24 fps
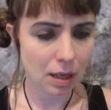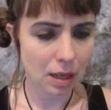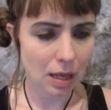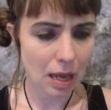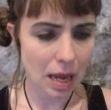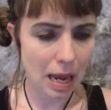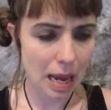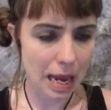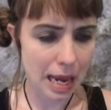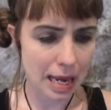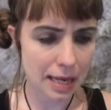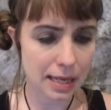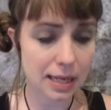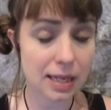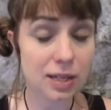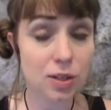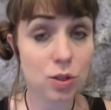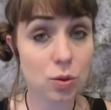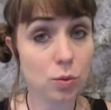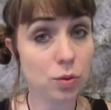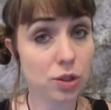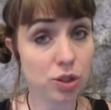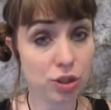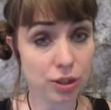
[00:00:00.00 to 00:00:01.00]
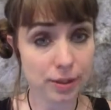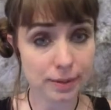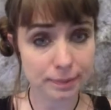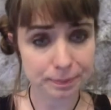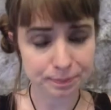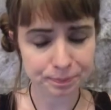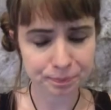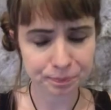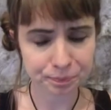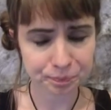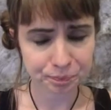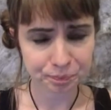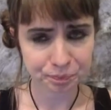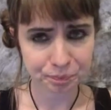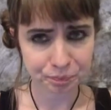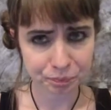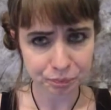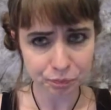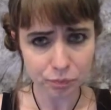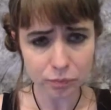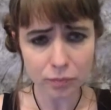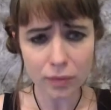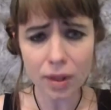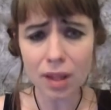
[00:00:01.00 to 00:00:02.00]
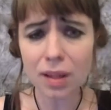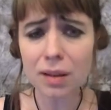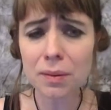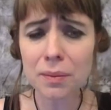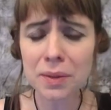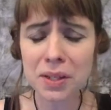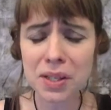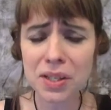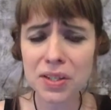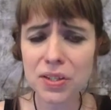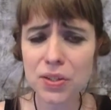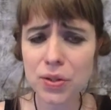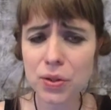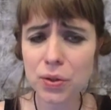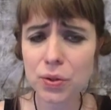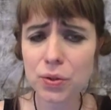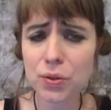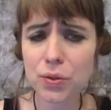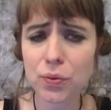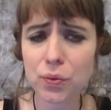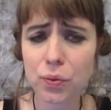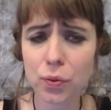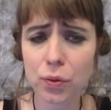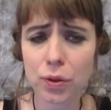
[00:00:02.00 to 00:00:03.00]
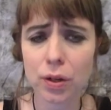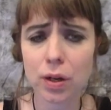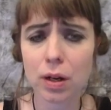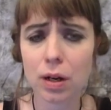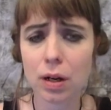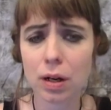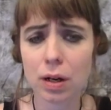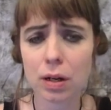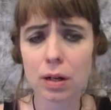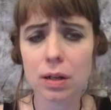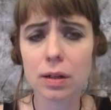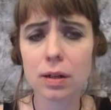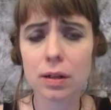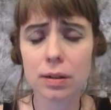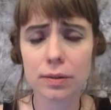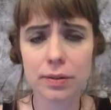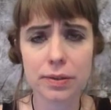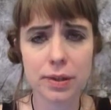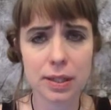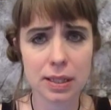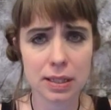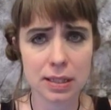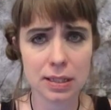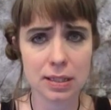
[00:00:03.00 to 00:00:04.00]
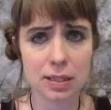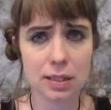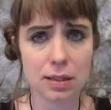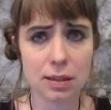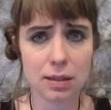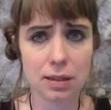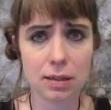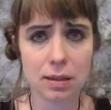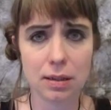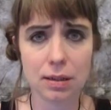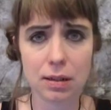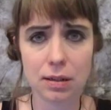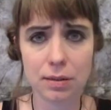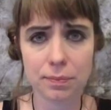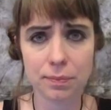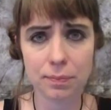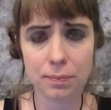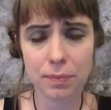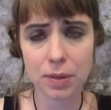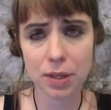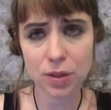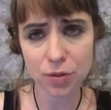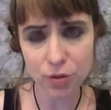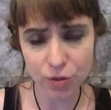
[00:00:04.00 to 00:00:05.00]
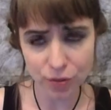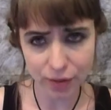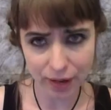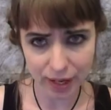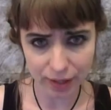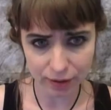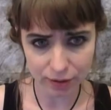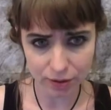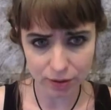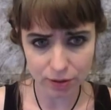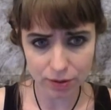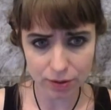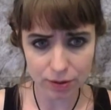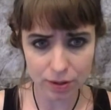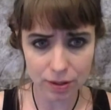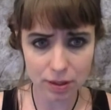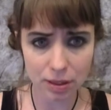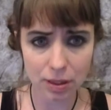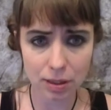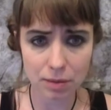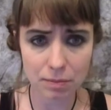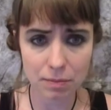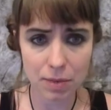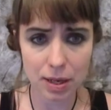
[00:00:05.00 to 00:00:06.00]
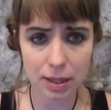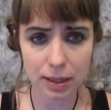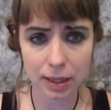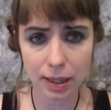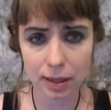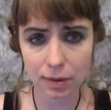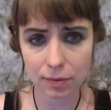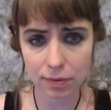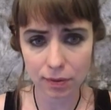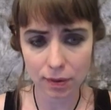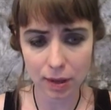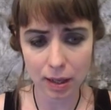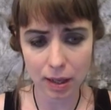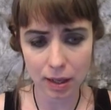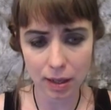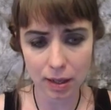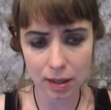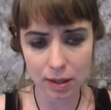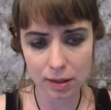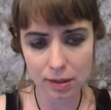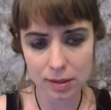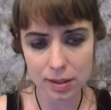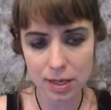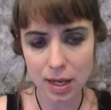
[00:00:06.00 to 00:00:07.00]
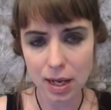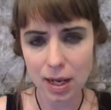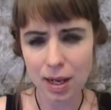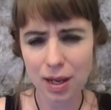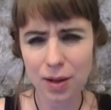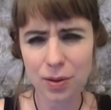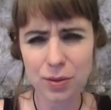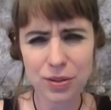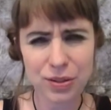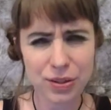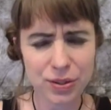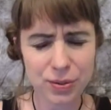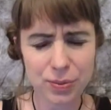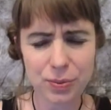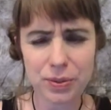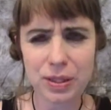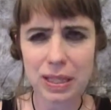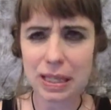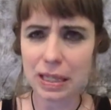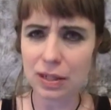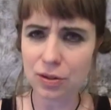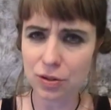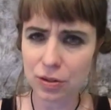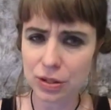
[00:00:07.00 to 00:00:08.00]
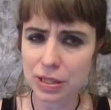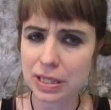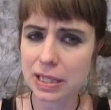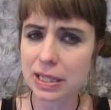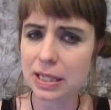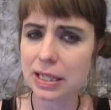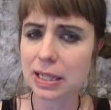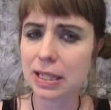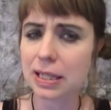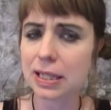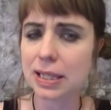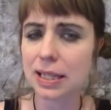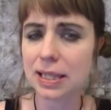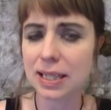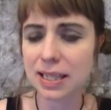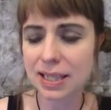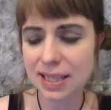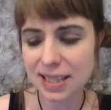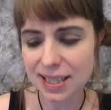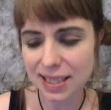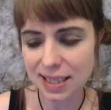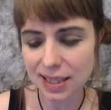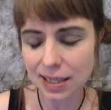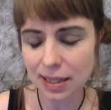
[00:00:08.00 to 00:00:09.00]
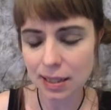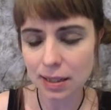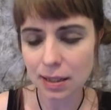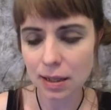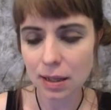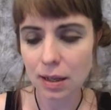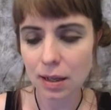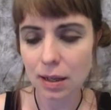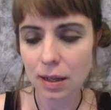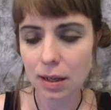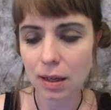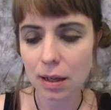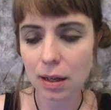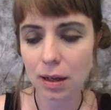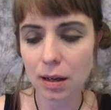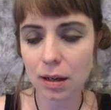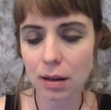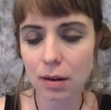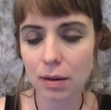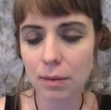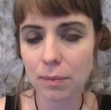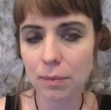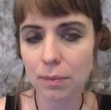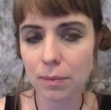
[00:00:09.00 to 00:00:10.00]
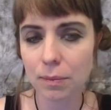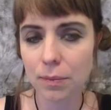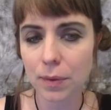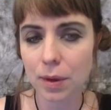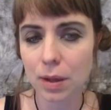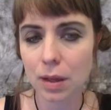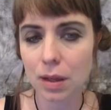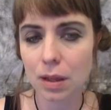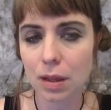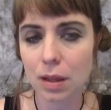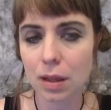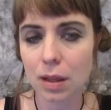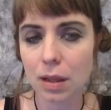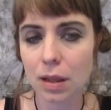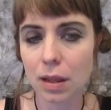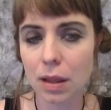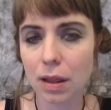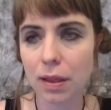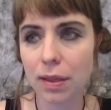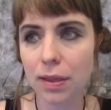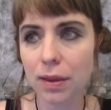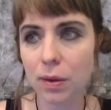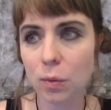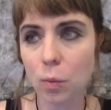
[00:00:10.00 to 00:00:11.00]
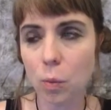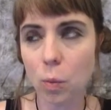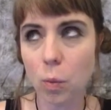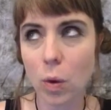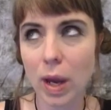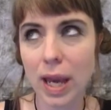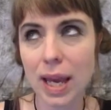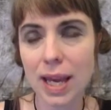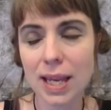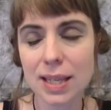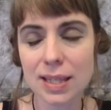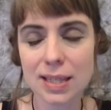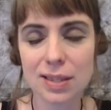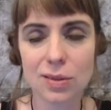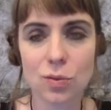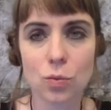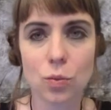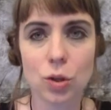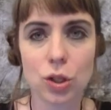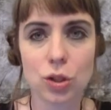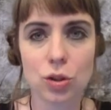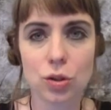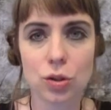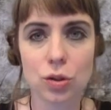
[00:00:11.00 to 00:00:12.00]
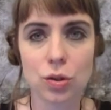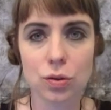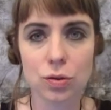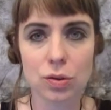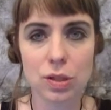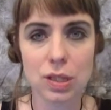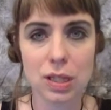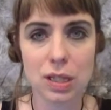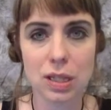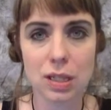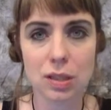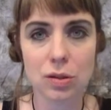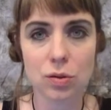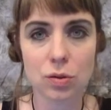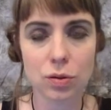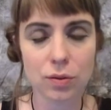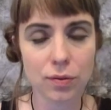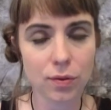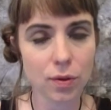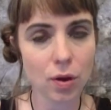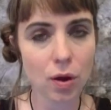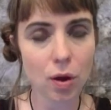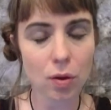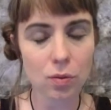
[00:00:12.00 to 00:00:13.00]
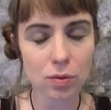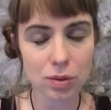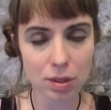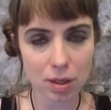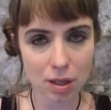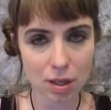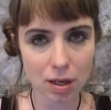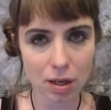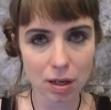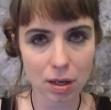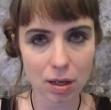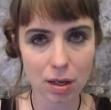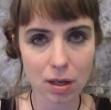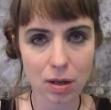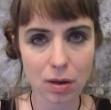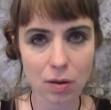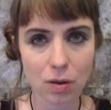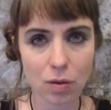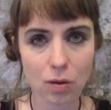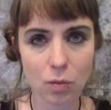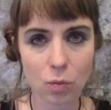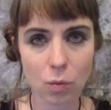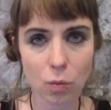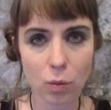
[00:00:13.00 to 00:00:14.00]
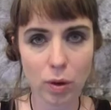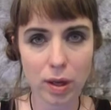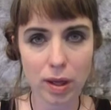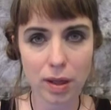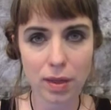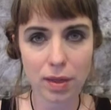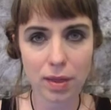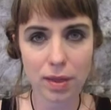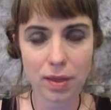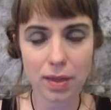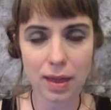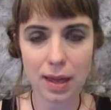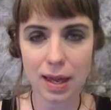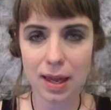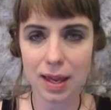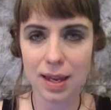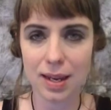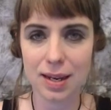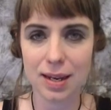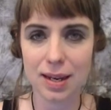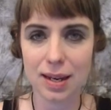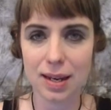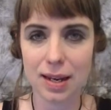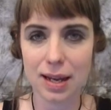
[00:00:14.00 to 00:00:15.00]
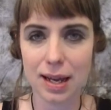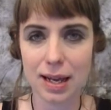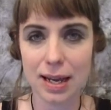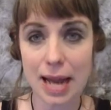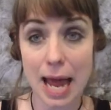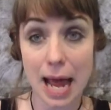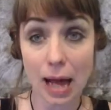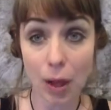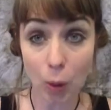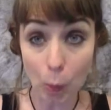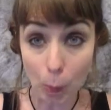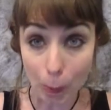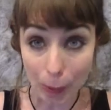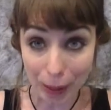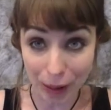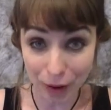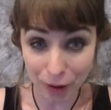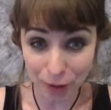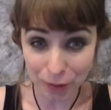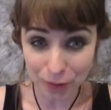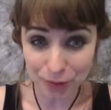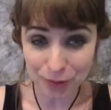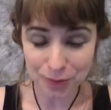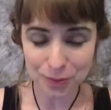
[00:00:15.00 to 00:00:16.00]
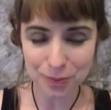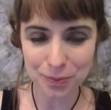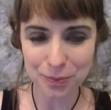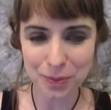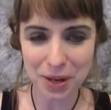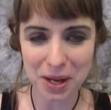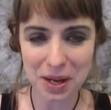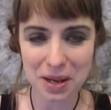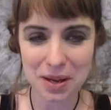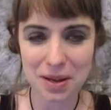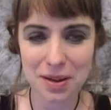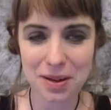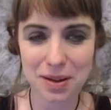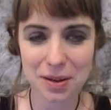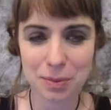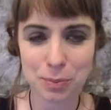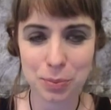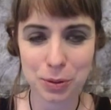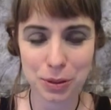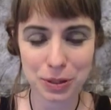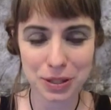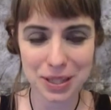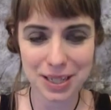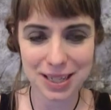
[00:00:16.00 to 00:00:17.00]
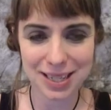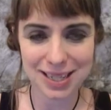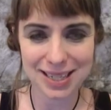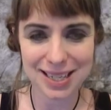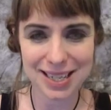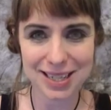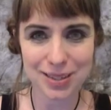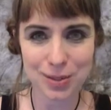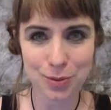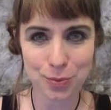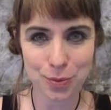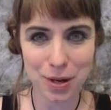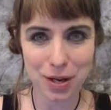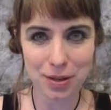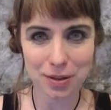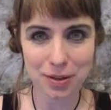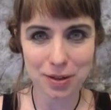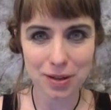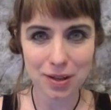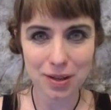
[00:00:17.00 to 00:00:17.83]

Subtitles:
and intuition, because those four are things that are huge factors in my life, and it was just really interesting to see the ways in which those things sort of go along with and help out my abilities as a writer.